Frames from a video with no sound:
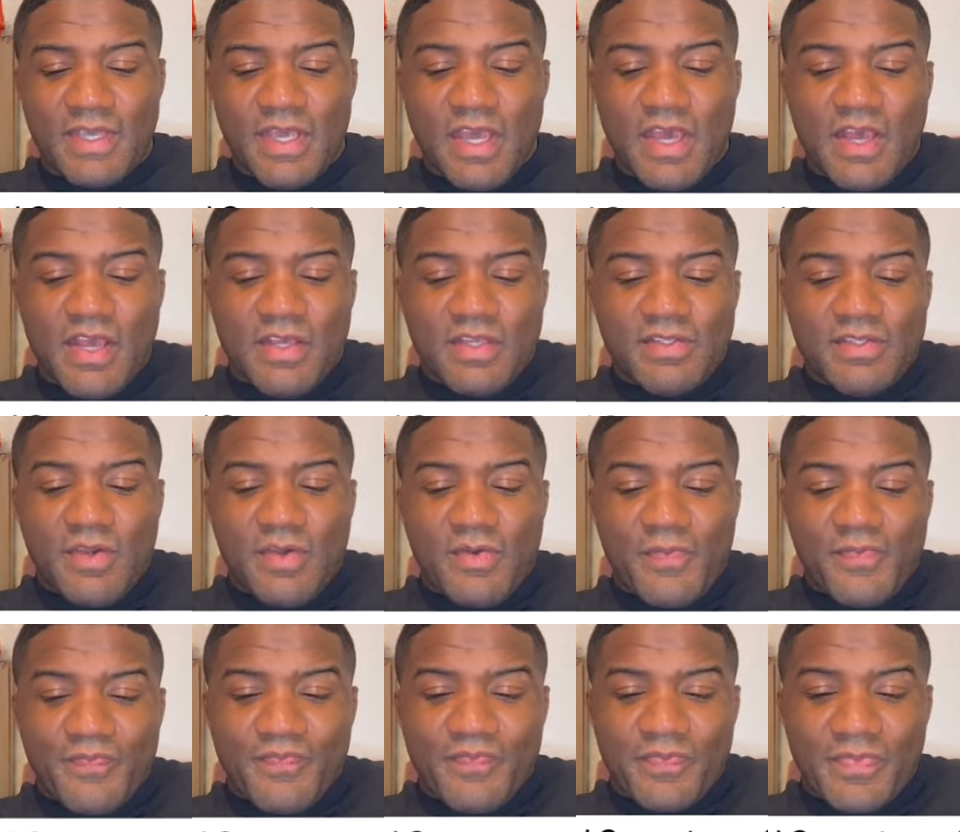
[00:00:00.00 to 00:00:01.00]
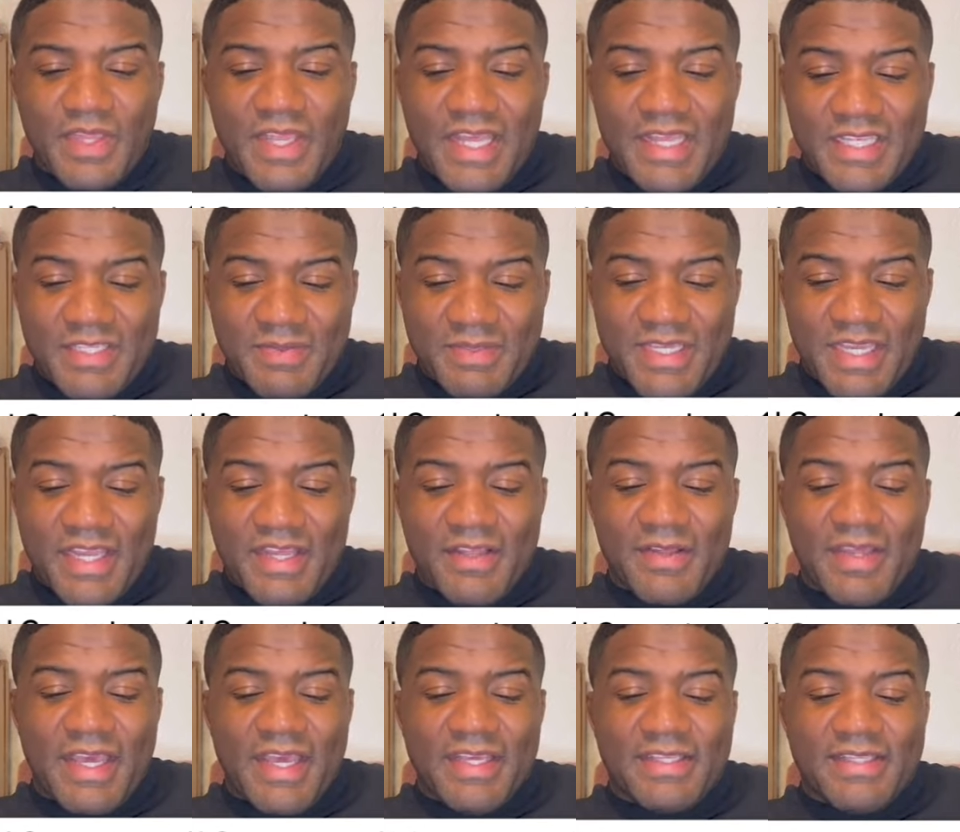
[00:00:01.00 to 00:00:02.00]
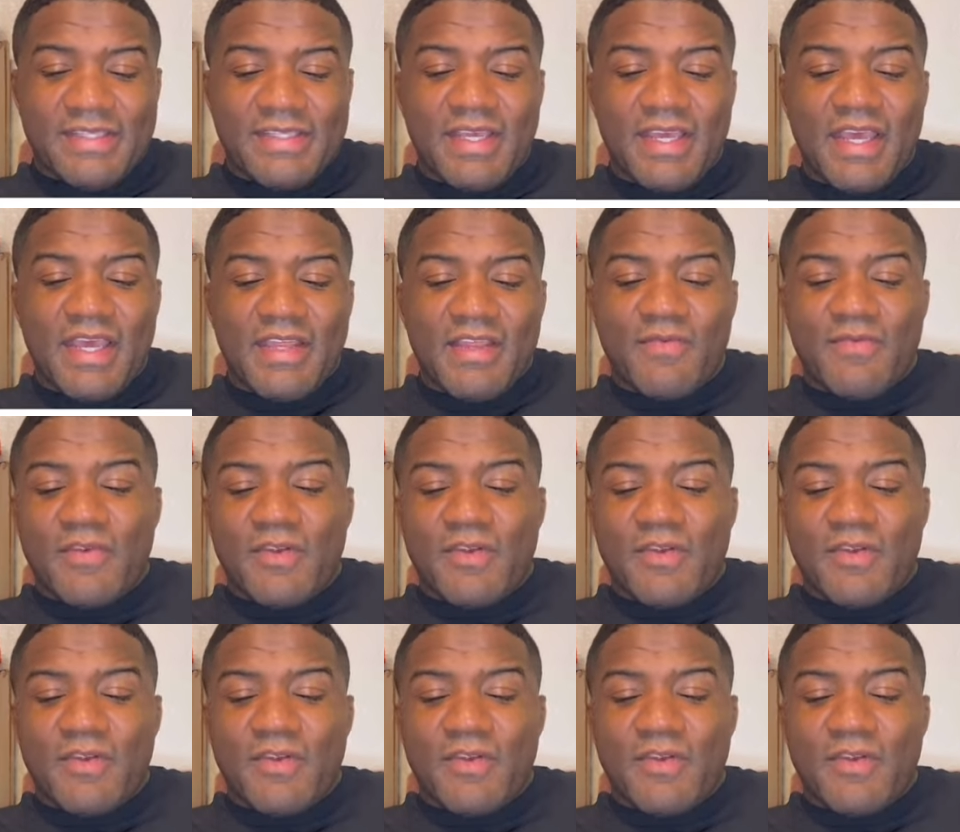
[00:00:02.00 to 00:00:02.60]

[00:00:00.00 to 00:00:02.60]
So in this particular case, the first